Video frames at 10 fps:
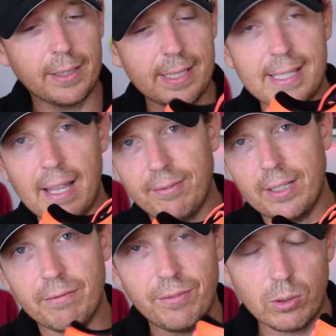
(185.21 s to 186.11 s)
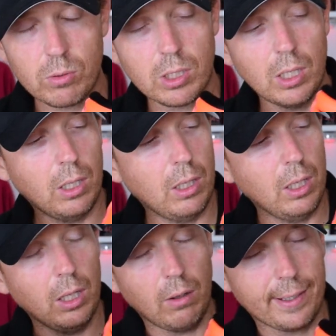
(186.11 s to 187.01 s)
This definitely feels
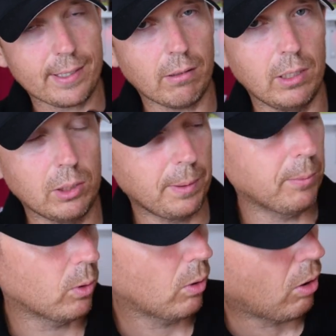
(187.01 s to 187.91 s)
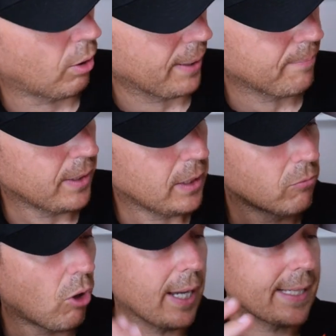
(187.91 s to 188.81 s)
like it's got a little bit more on it.
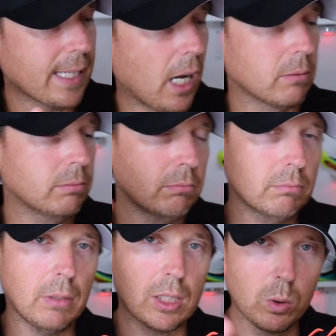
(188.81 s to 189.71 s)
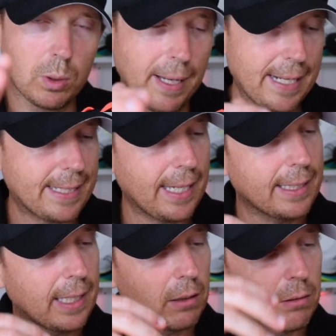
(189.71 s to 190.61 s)
Right, so I talked about it a
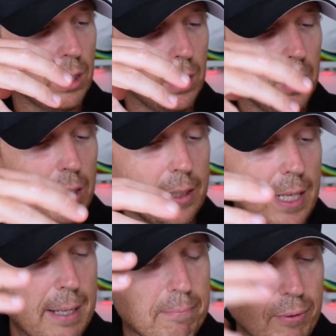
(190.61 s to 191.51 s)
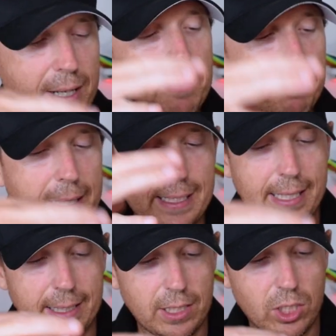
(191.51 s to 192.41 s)
second ago. The
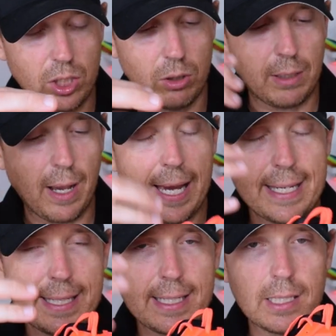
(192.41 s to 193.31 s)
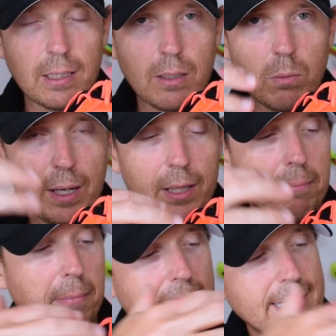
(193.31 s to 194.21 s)
breathability in this shoe. Now Asics, one of the
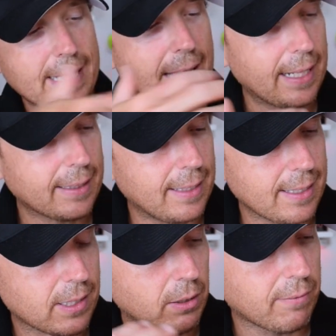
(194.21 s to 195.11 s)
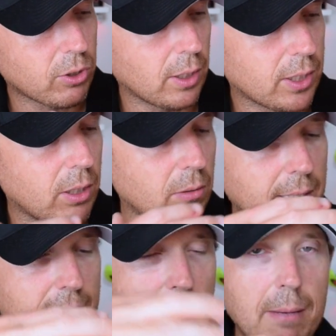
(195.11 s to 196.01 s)
main standout things that they've tried to do
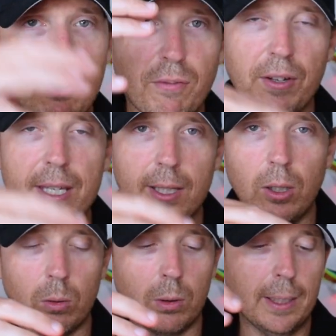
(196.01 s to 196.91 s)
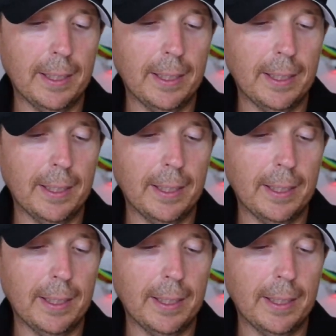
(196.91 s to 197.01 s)
is keep your feet cool.